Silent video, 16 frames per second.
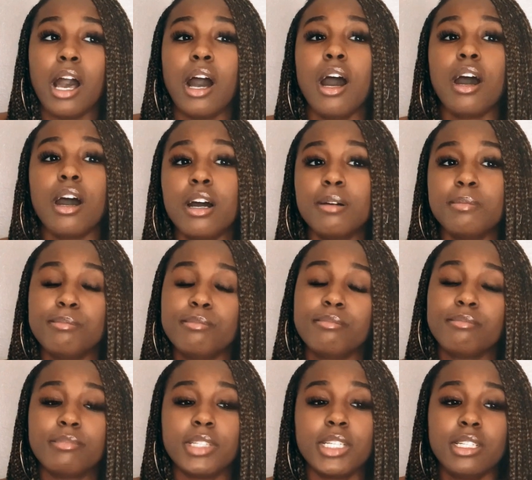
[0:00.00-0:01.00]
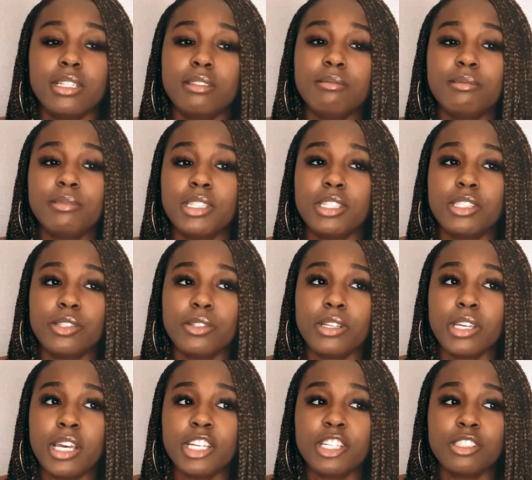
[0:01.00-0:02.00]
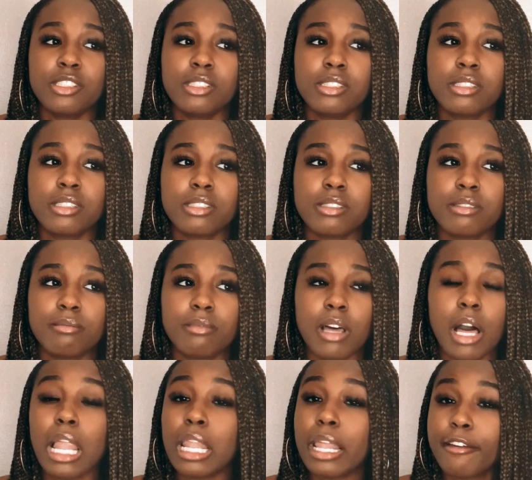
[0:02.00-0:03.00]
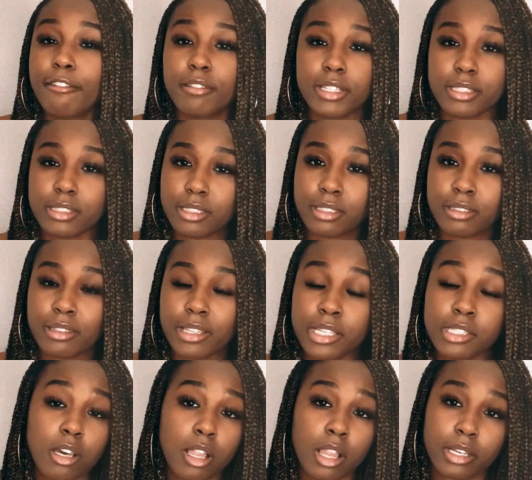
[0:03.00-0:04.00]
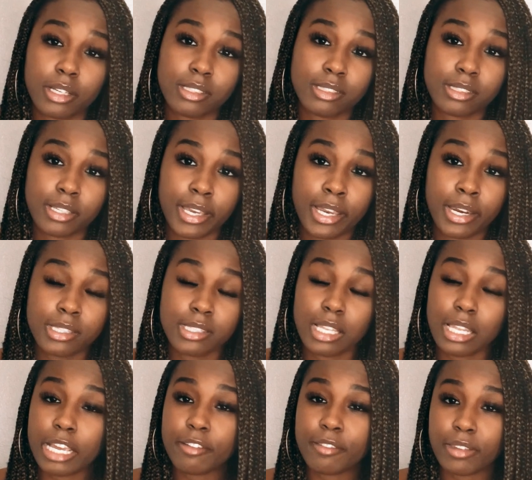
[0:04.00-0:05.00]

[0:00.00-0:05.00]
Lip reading: And so yeah, it's just a life lesson. That's all I can say. It is a life